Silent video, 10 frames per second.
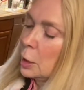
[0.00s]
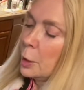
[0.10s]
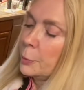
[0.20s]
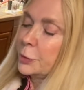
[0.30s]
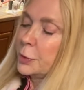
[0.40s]

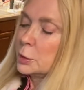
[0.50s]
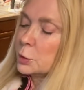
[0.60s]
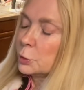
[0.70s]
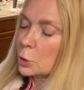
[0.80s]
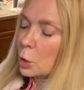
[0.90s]
but these
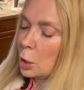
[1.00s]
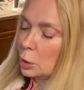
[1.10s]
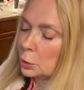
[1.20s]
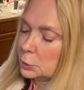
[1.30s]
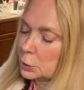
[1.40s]
are
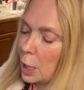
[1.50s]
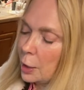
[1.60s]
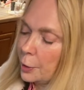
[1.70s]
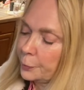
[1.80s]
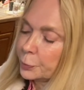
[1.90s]
called
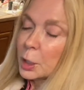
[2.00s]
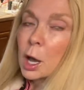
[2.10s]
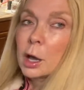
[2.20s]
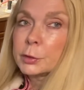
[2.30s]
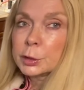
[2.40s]

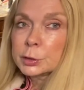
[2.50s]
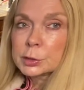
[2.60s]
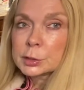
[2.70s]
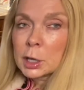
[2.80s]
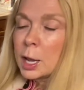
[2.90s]

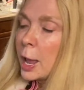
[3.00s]
covers,